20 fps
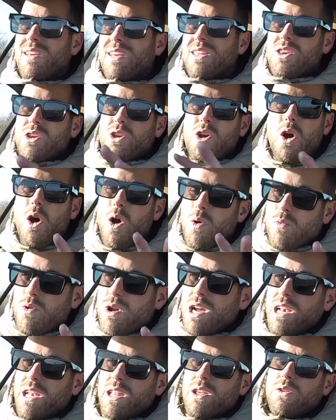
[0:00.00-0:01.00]
you can't
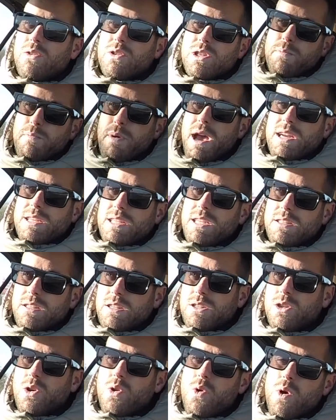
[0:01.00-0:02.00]
really use the back seats
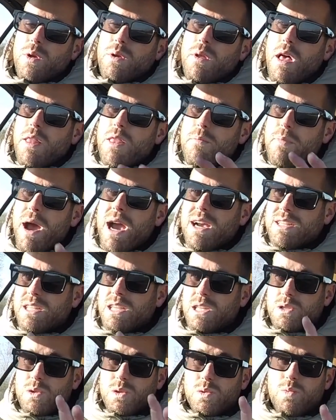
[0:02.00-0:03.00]
at all, and the back
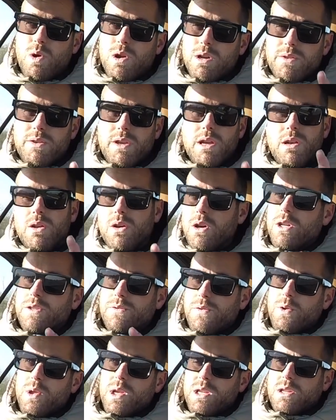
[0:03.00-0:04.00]
seats is one of the allures
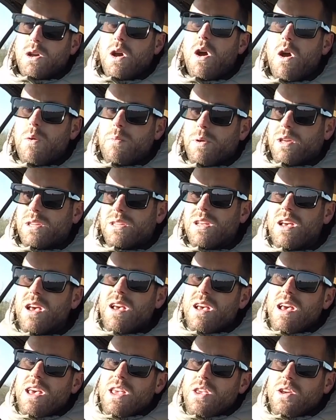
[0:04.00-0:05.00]
for this car, because
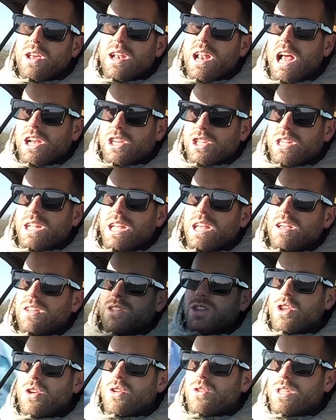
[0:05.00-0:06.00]
you can actually
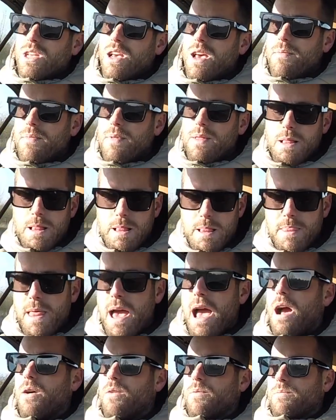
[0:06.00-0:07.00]
use it. Now,